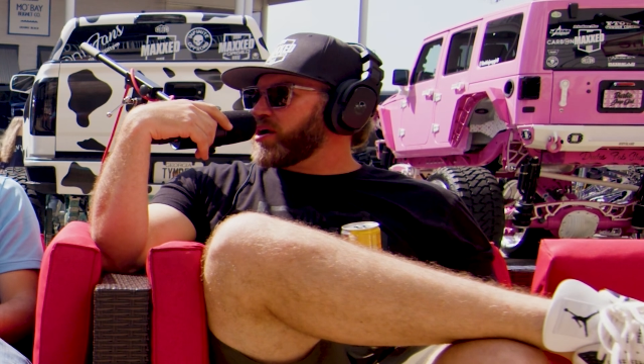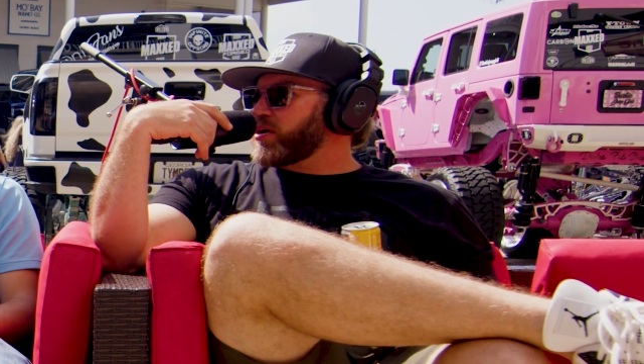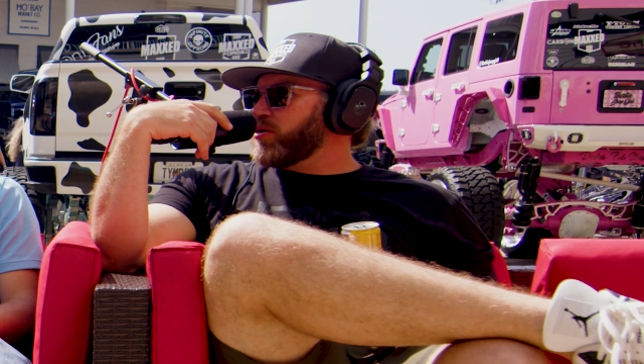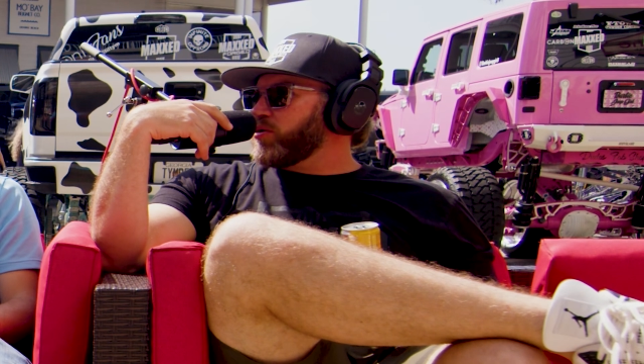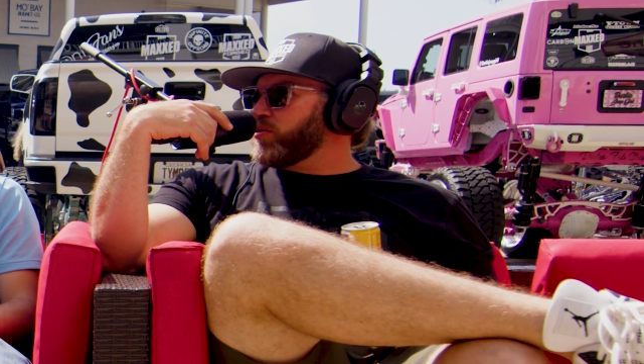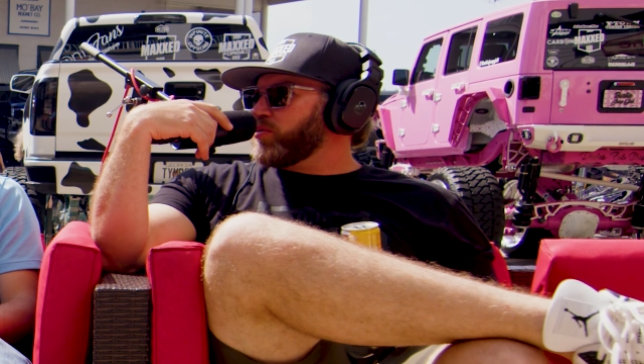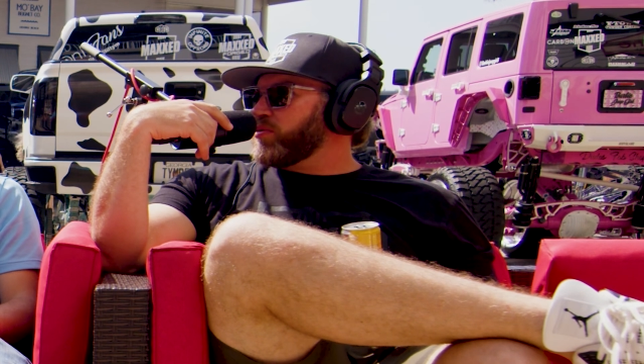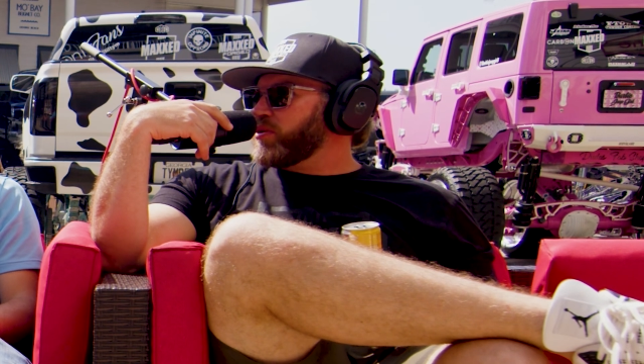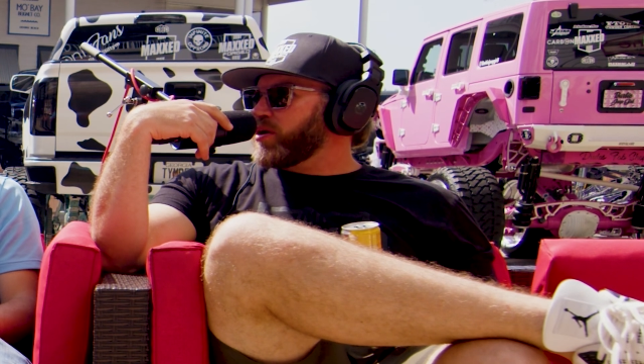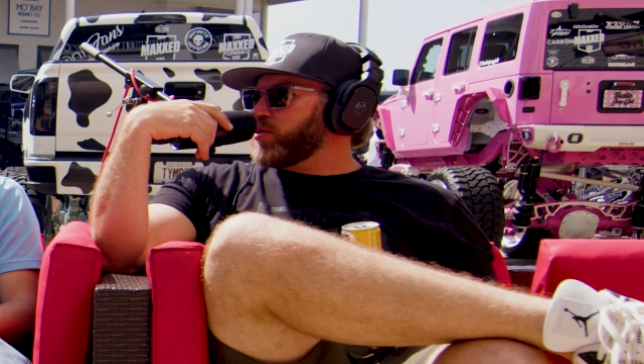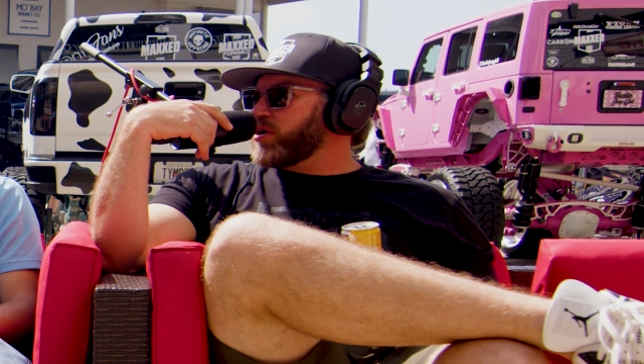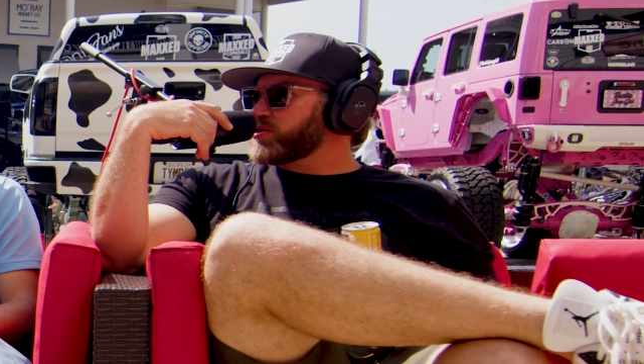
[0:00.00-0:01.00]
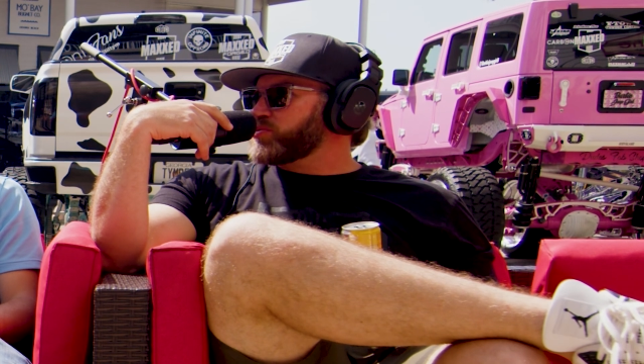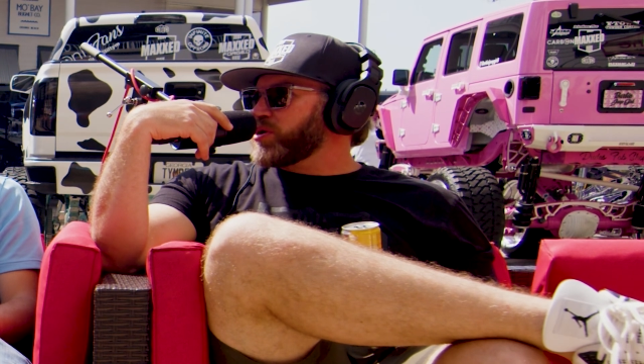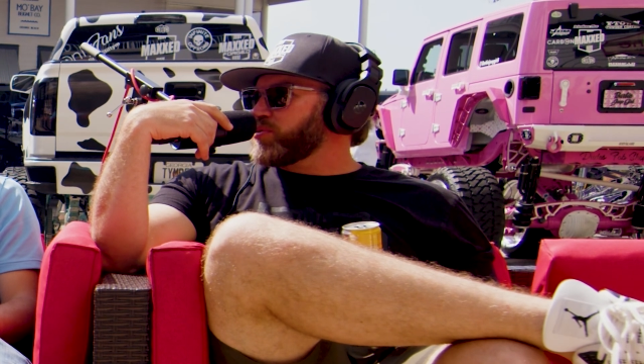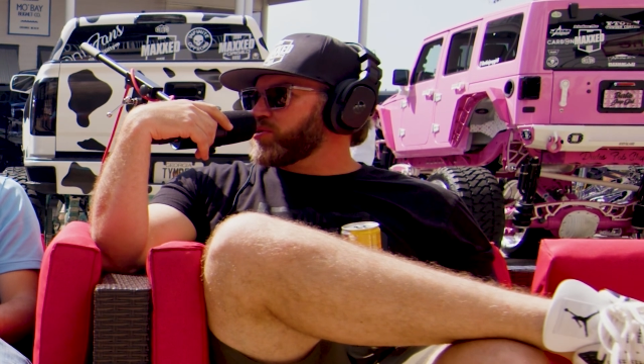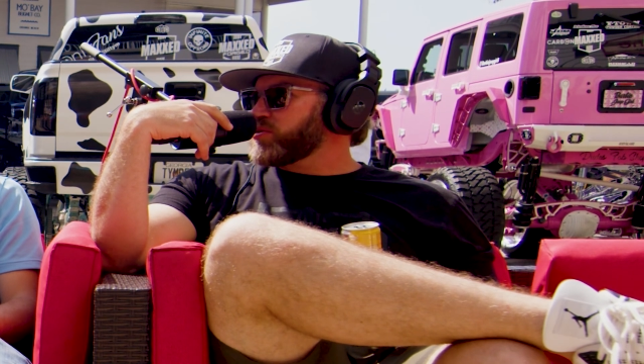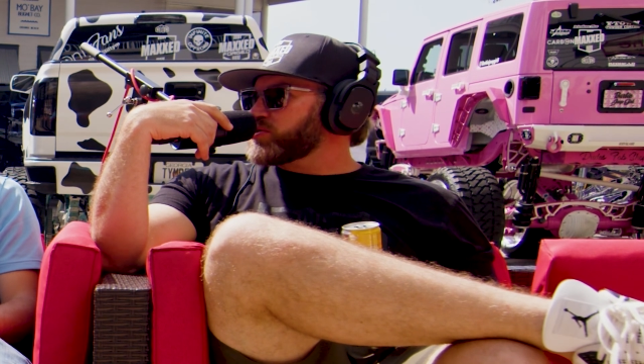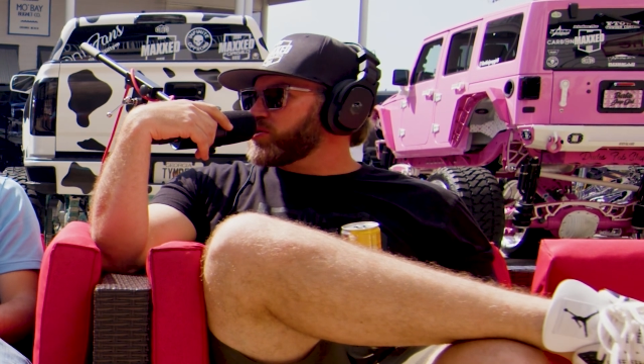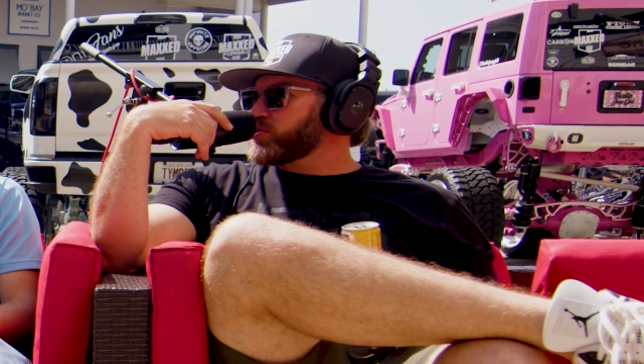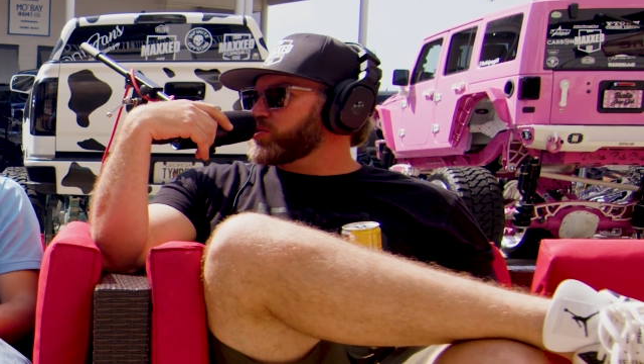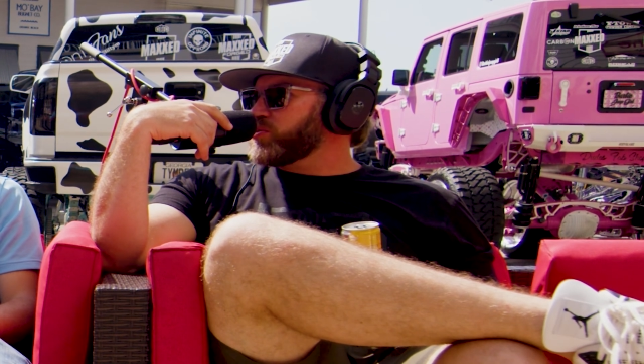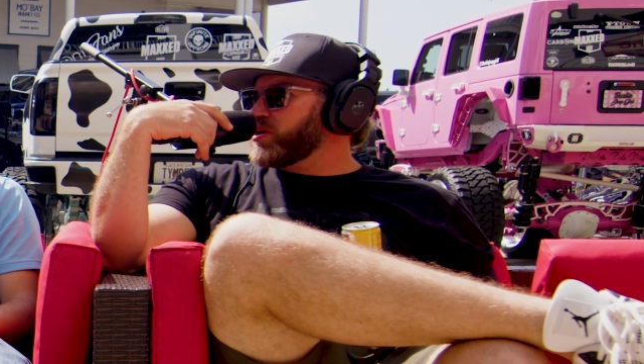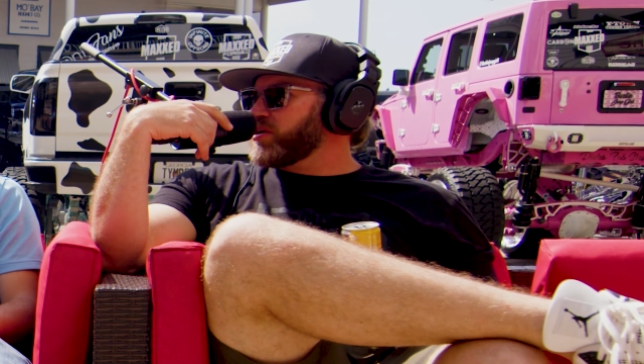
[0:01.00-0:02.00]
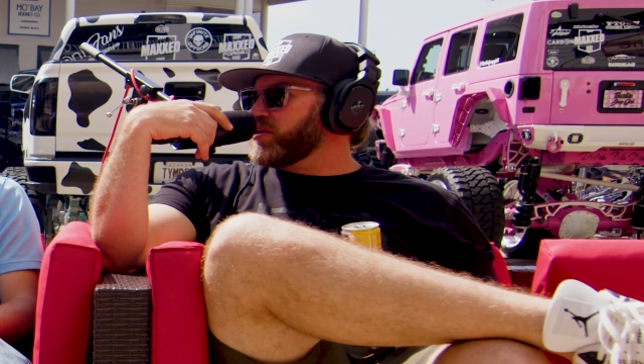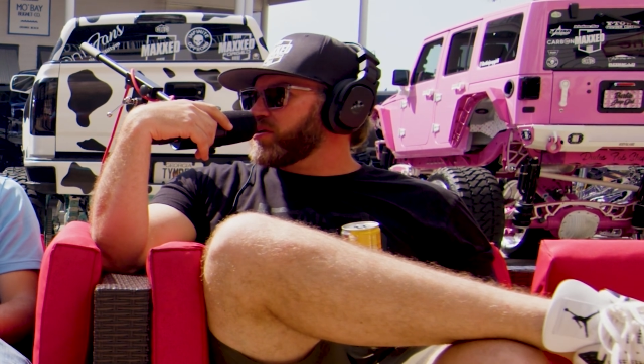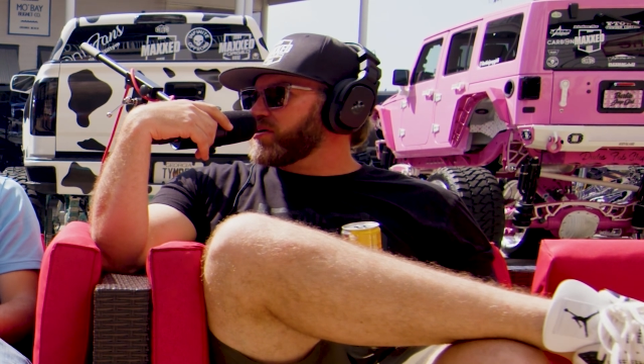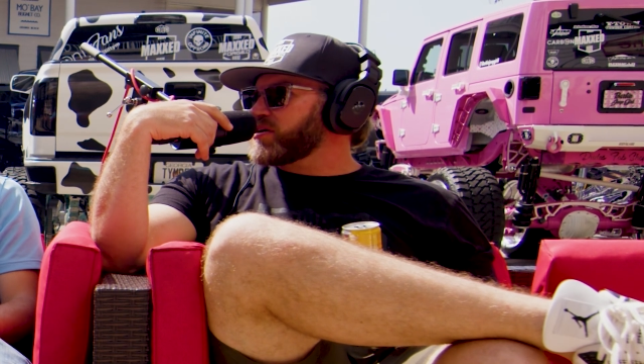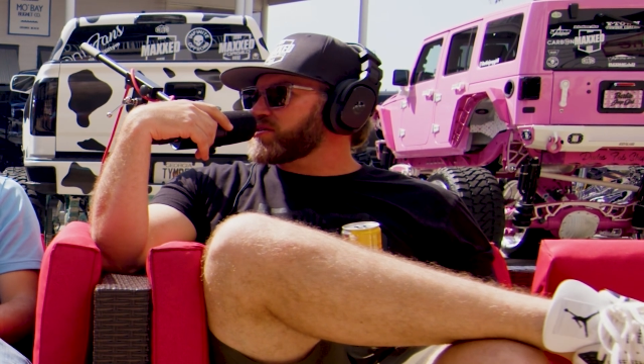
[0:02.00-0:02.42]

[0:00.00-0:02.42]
home, they watch people on social media and things